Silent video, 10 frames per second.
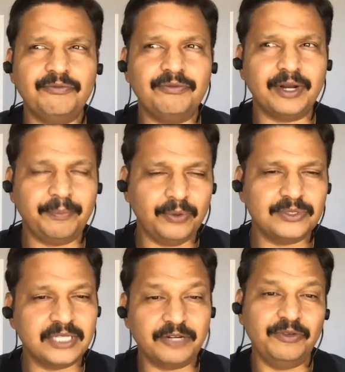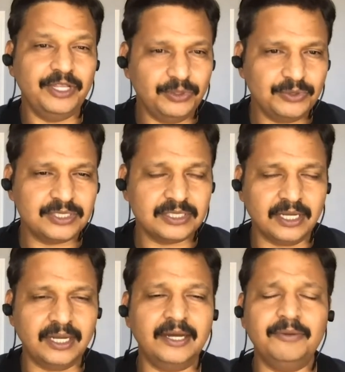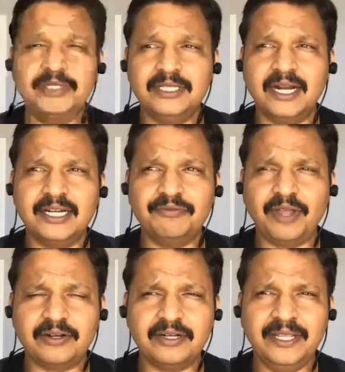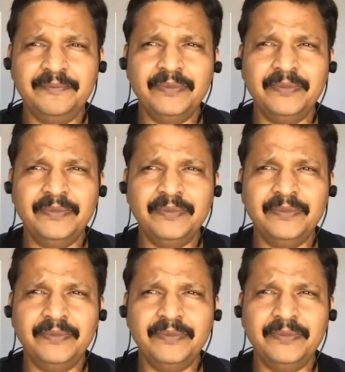repos that we use within Artifactory